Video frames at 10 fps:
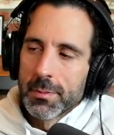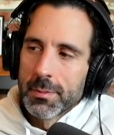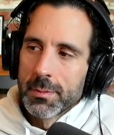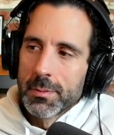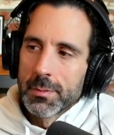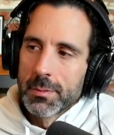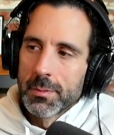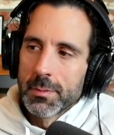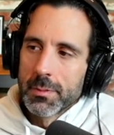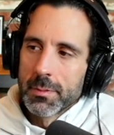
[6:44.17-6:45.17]

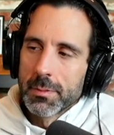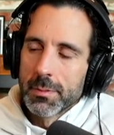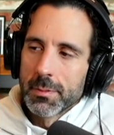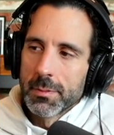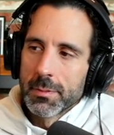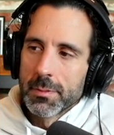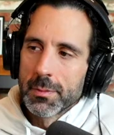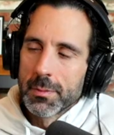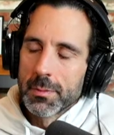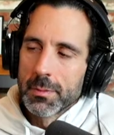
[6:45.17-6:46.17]

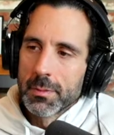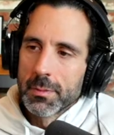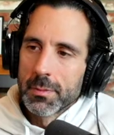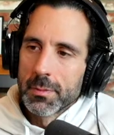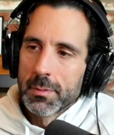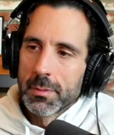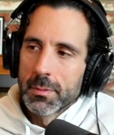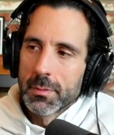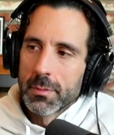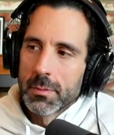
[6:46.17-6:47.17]

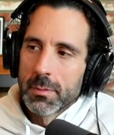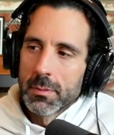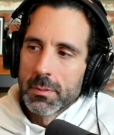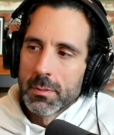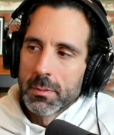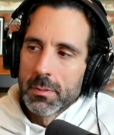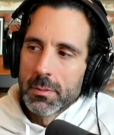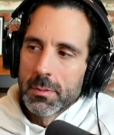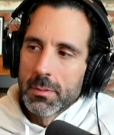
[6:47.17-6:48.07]
The person shown says nothing.